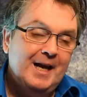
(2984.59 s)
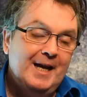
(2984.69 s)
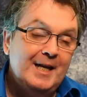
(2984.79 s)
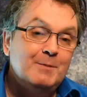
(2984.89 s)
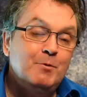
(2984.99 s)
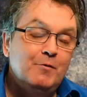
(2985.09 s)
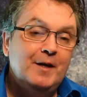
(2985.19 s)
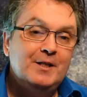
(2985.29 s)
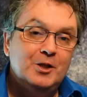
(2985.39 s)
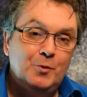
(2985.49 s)
It is
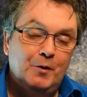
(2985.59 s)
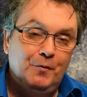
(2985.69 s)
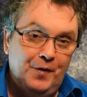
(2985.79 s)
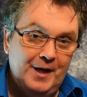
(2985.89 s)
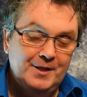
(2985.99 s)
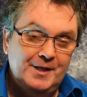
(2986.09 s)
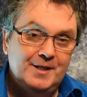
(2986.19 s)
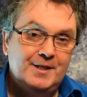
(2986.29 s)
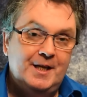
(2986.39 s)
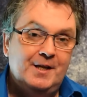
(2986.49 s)
moving to twelve thirty,
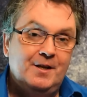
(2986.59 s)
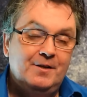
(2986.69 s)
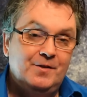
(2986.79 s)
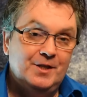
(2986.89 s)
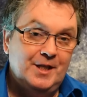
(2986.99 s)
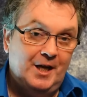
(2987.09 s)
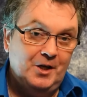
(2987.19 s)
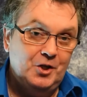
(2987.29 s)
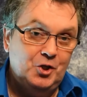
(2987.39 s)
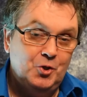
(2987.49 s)
as I said at the, the start
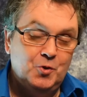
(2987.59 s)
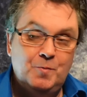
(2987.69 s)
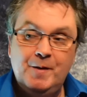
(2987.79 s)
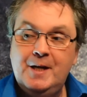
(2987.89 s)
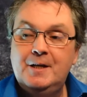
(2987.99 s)
of the show.